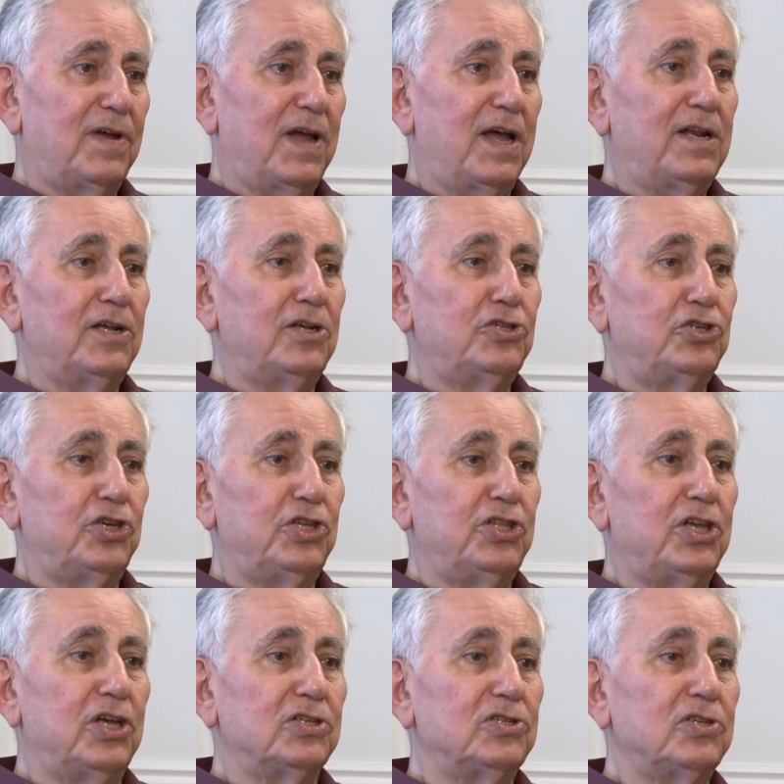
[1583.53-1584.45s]
energy
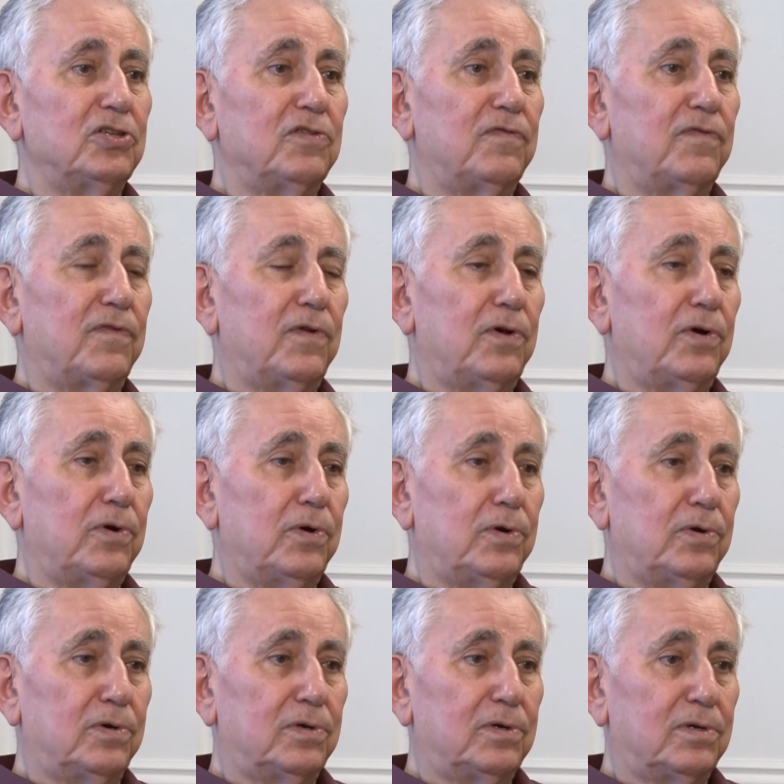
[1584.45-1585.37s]
doesn't
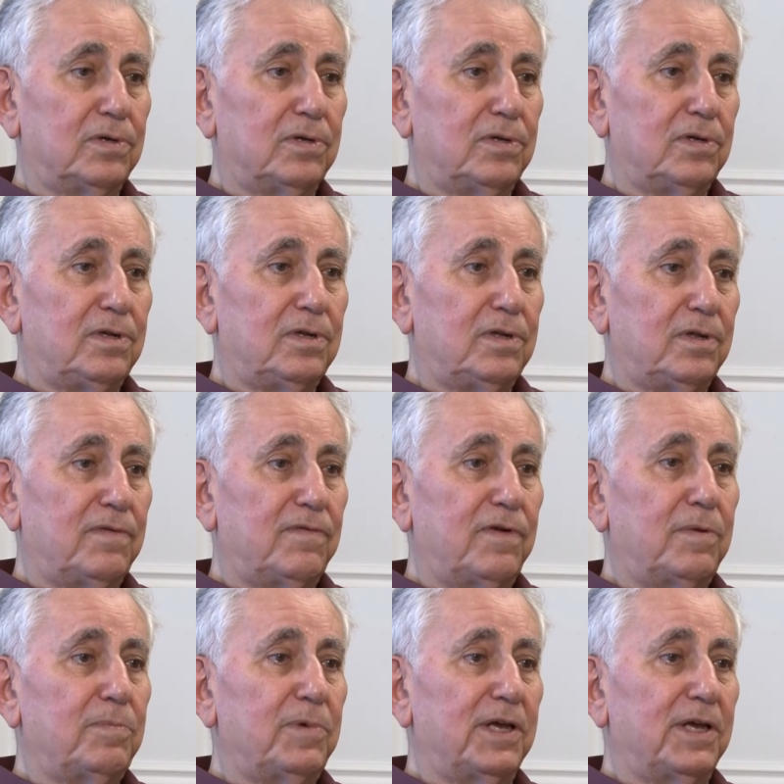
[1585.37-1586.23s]
flow from